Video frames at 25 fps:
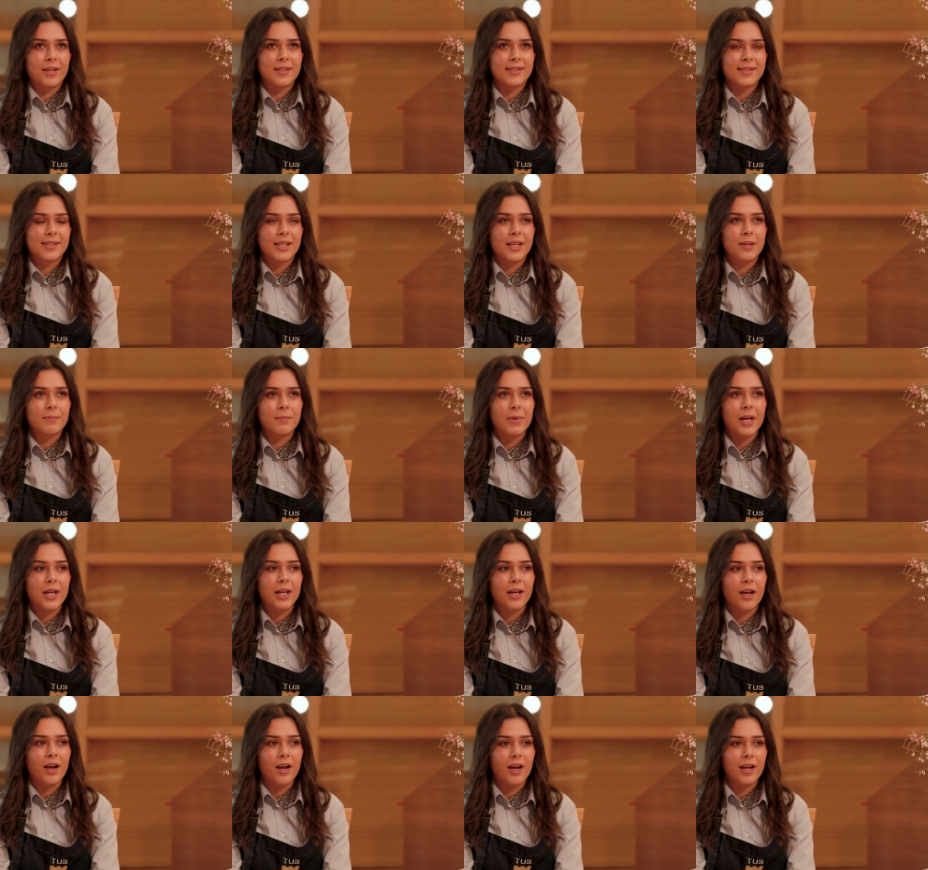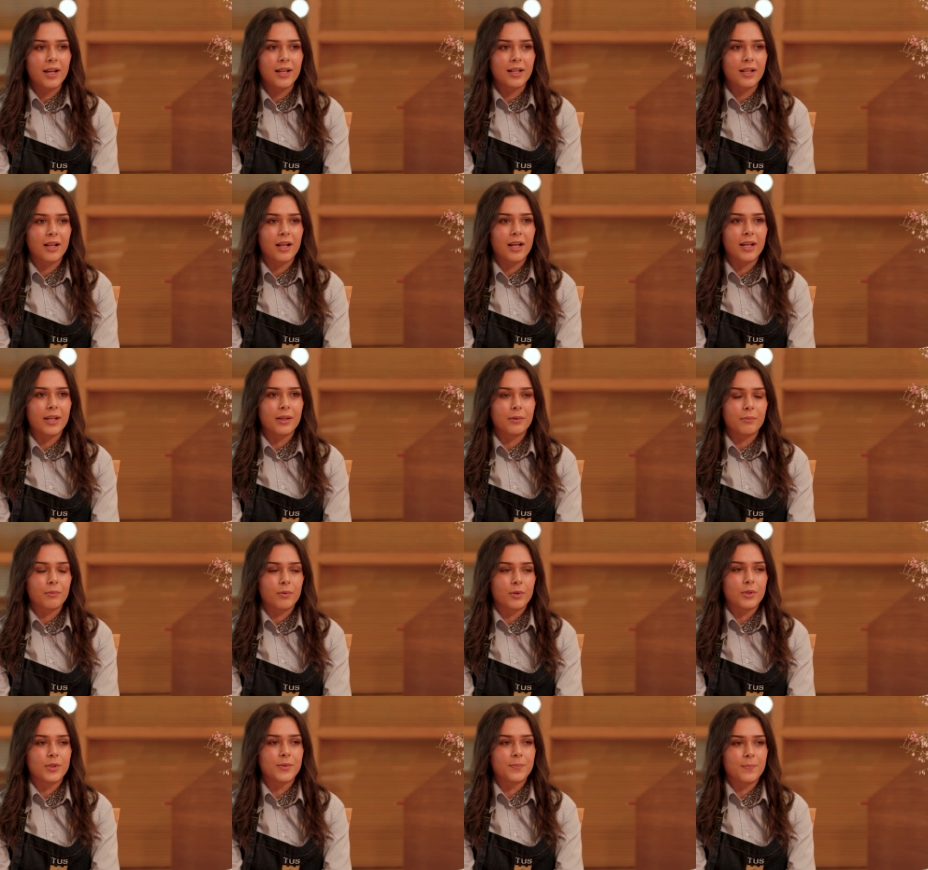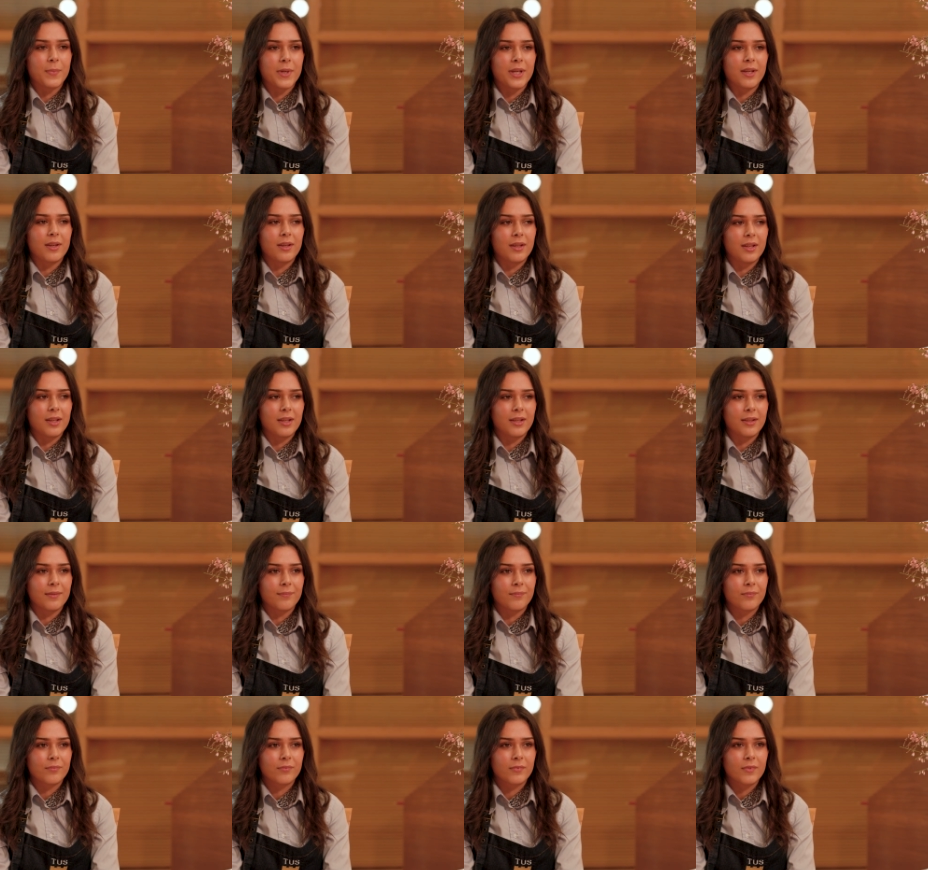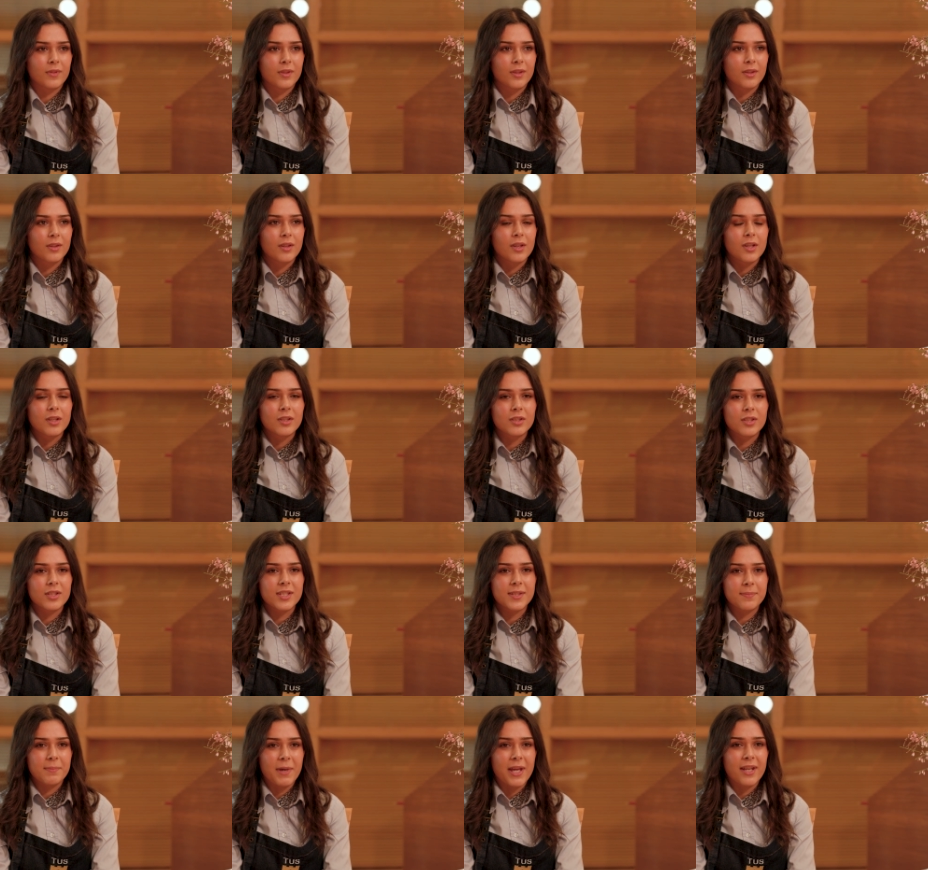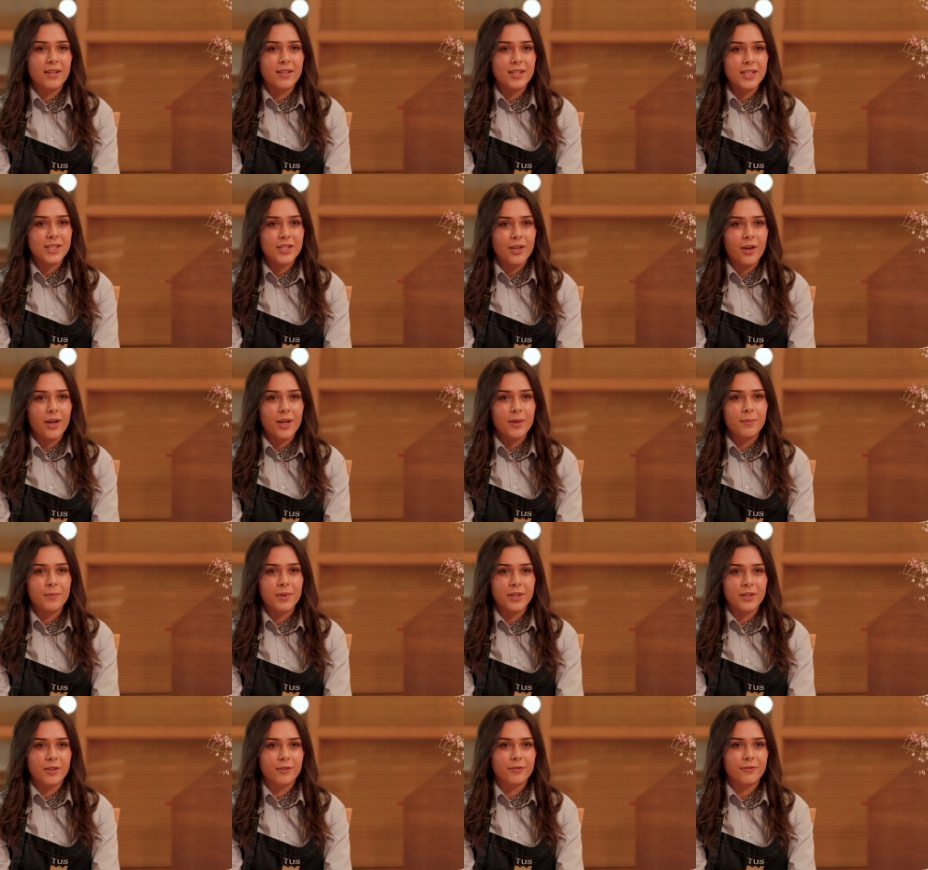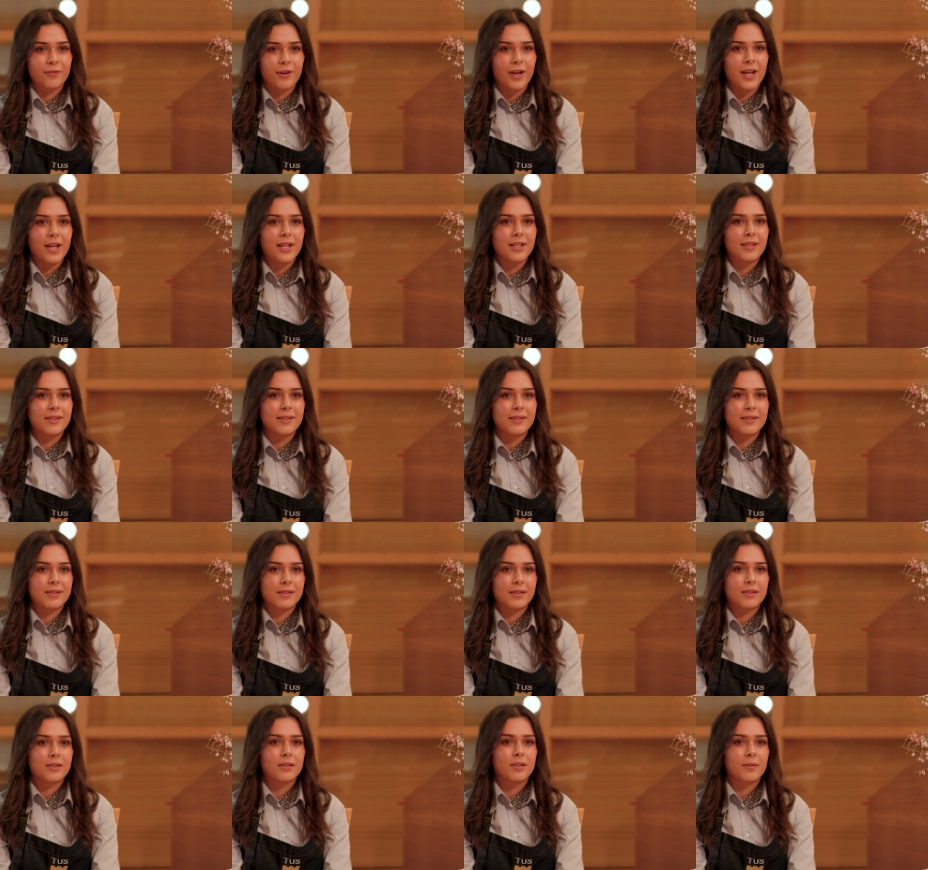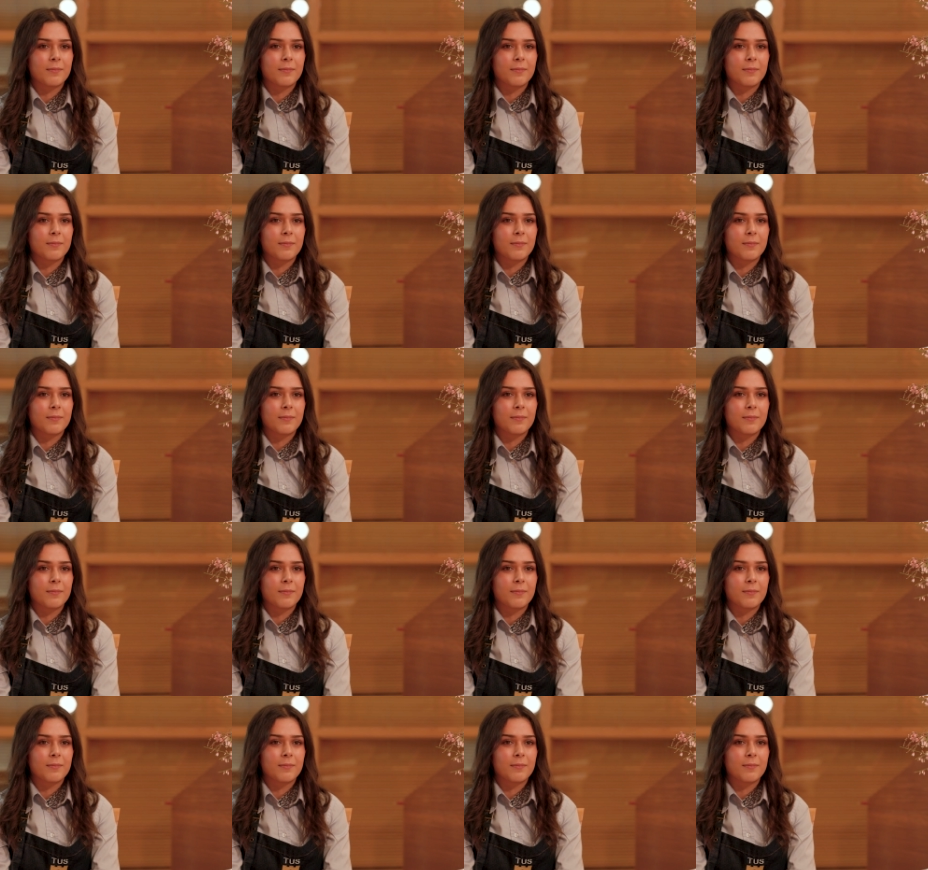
I say my highlight would be just spending time with your friends.